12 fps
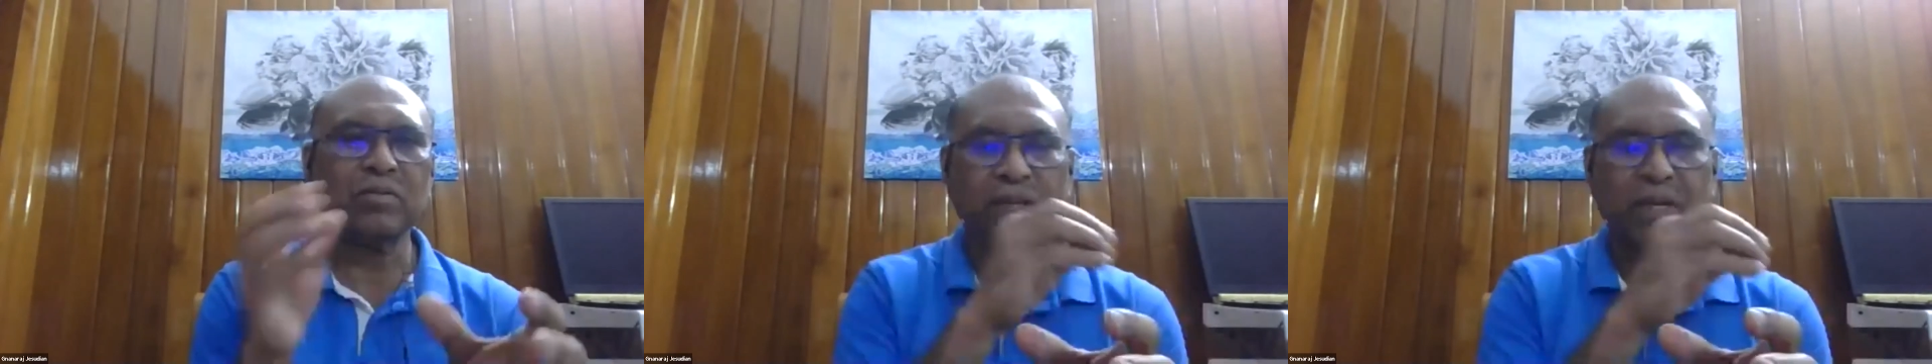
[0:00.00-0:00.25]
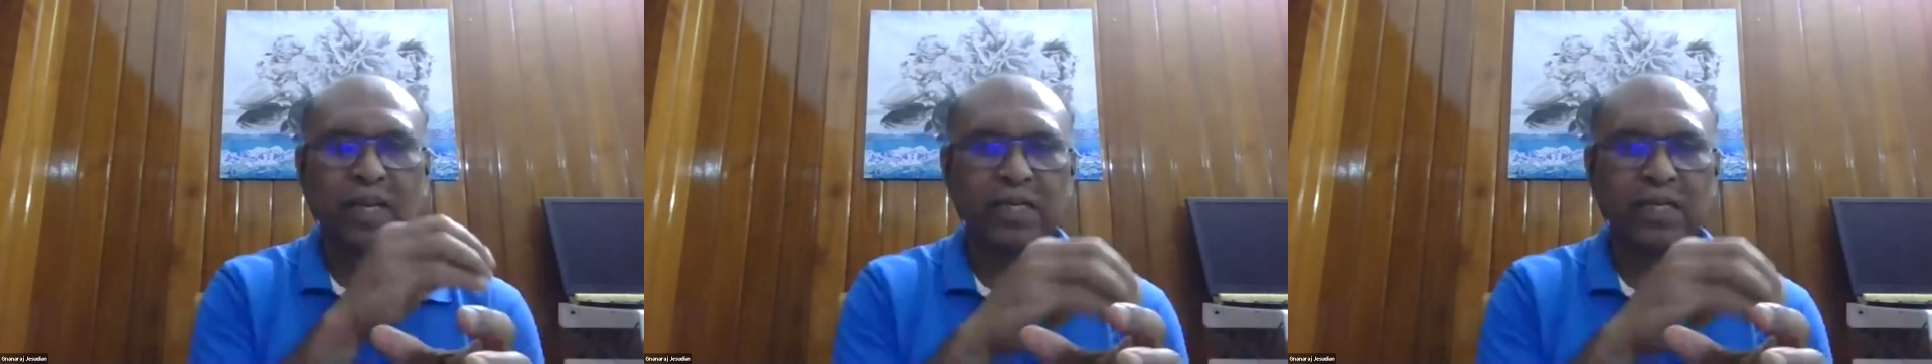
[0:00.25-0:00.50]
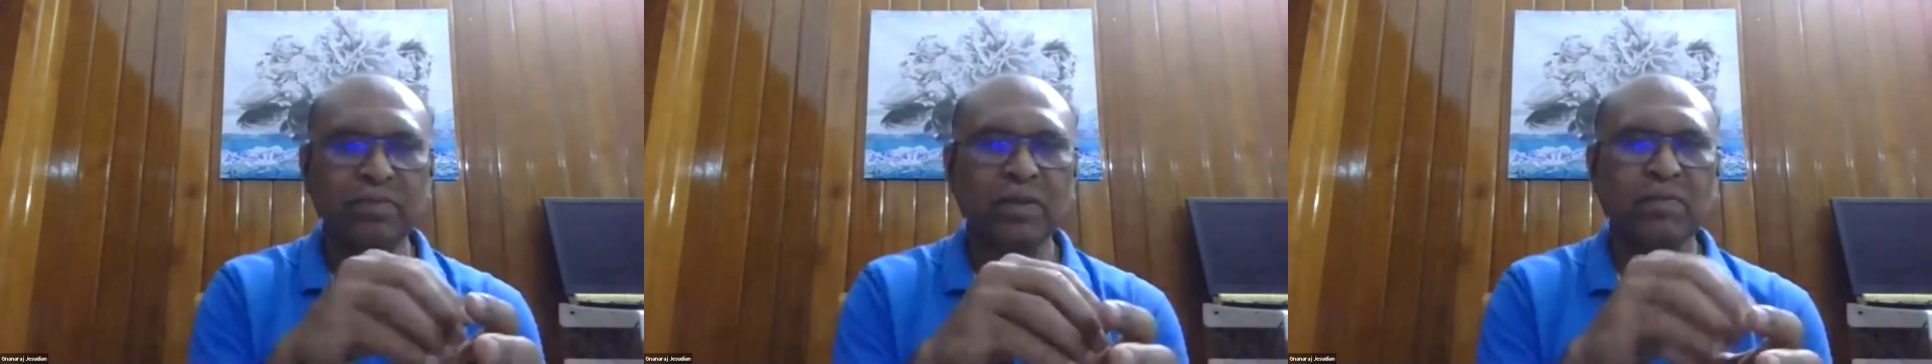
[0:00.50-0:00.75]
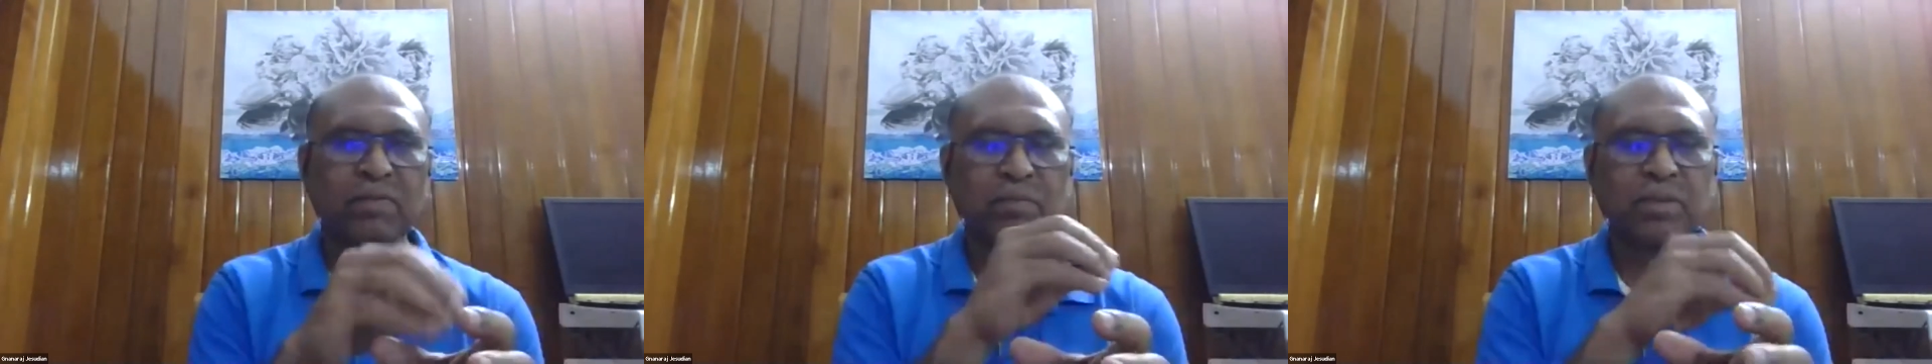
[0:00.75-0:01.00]
so it gets
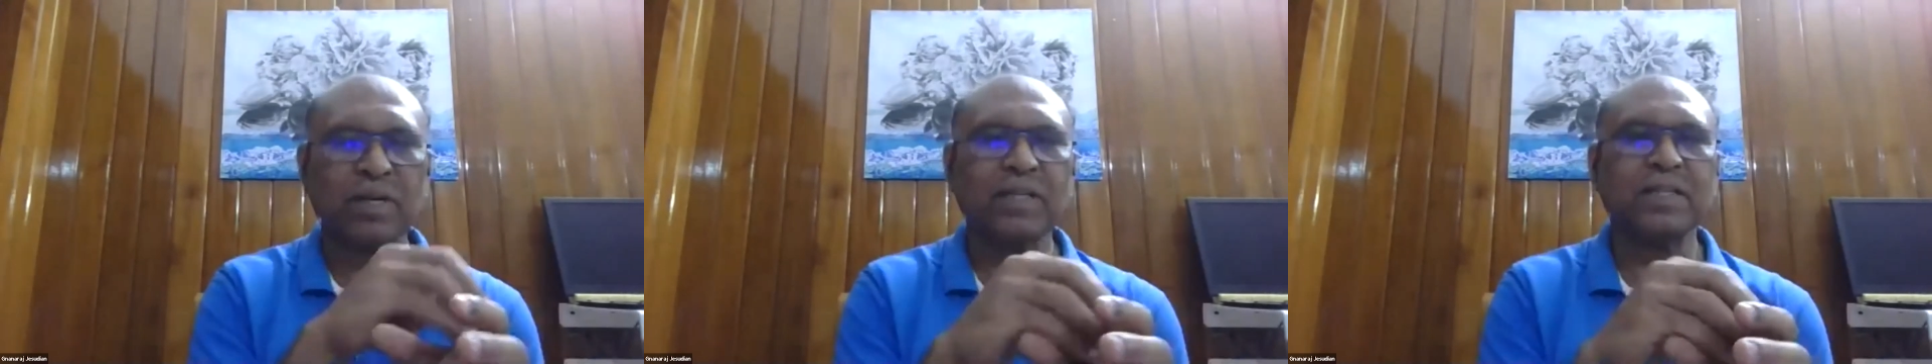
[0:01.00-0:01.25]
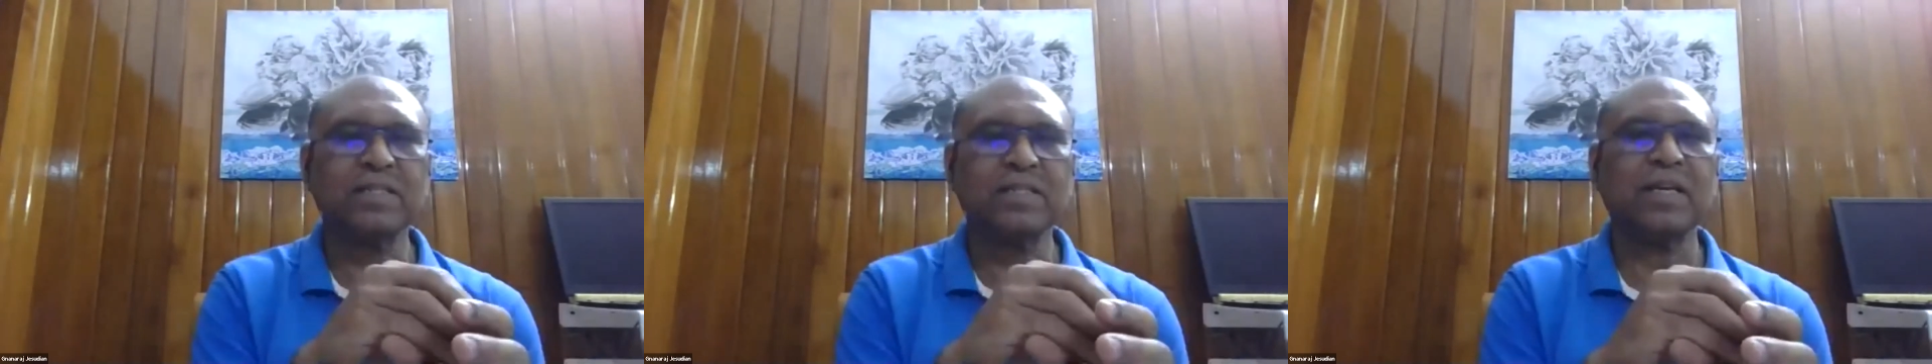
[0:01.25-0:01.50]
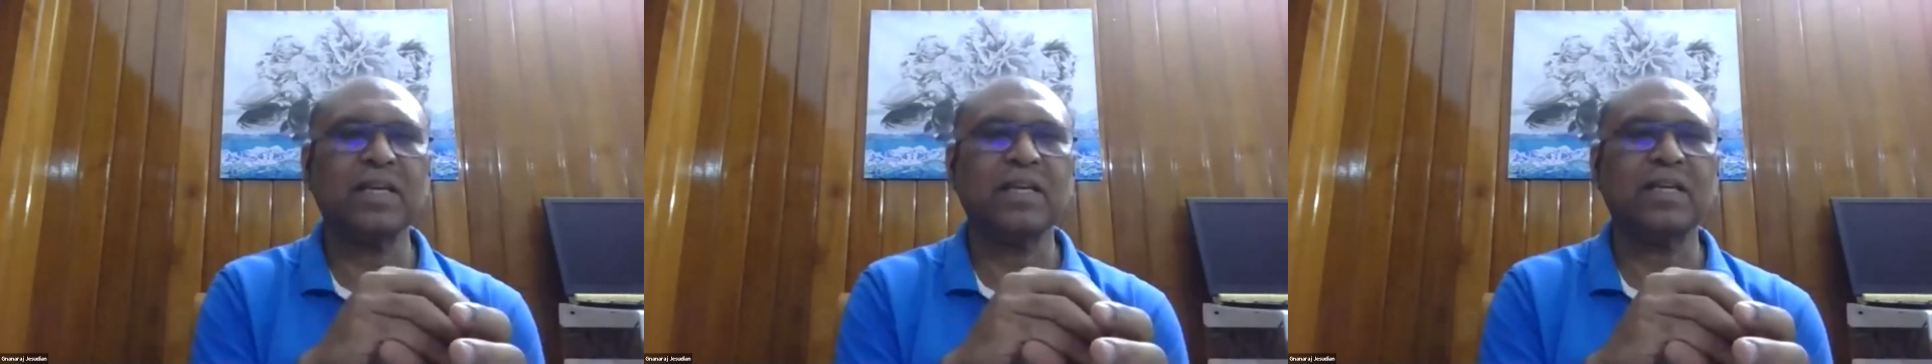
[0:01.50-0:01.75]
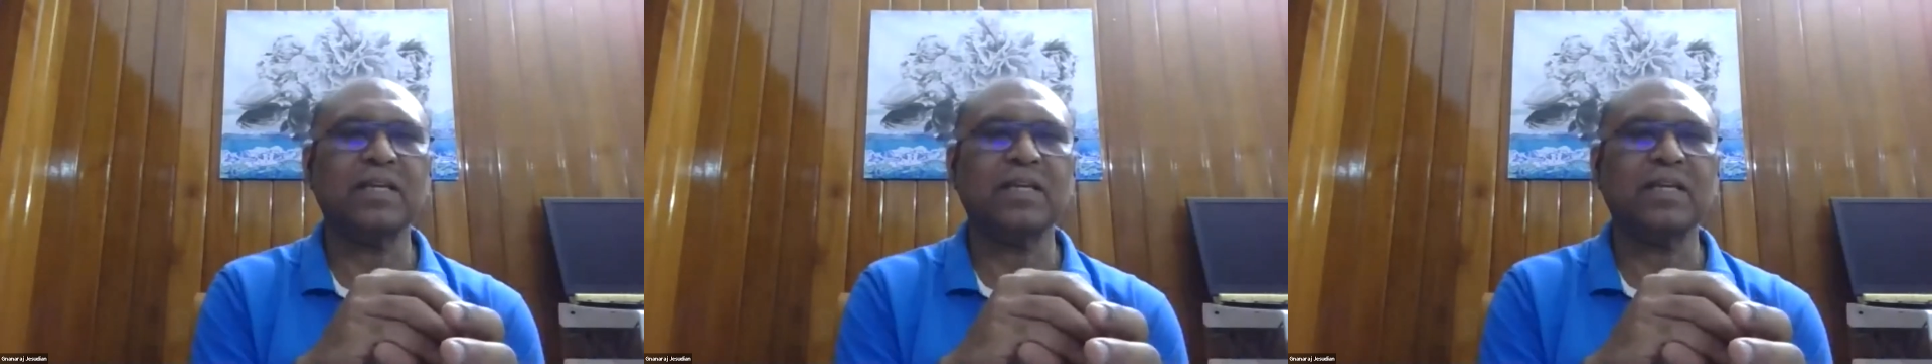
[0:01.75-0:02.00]
filled from the other
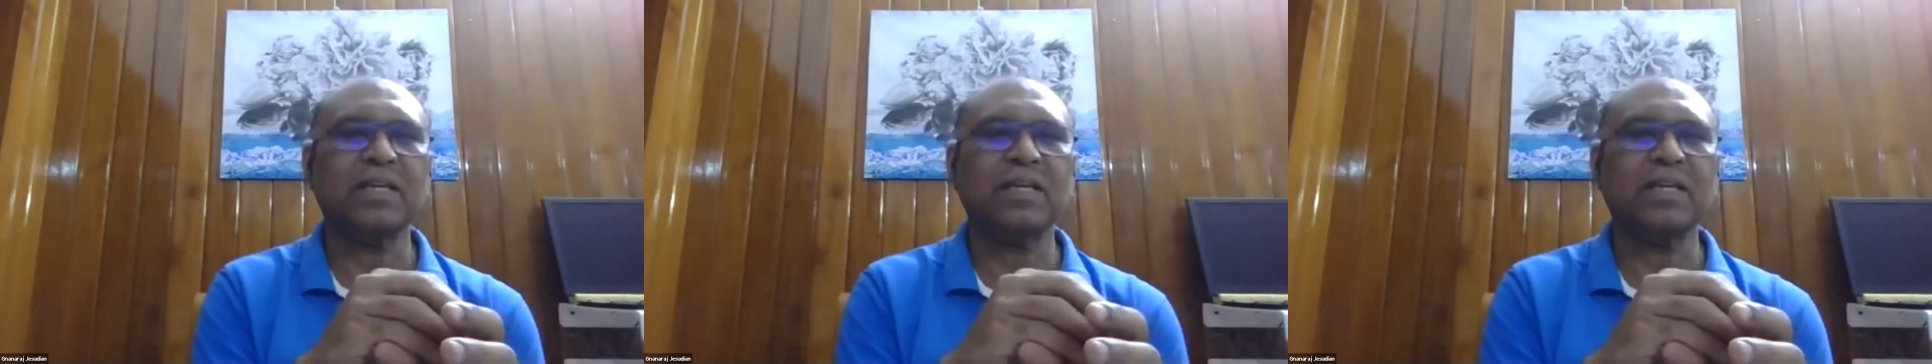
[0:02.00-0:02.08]
side,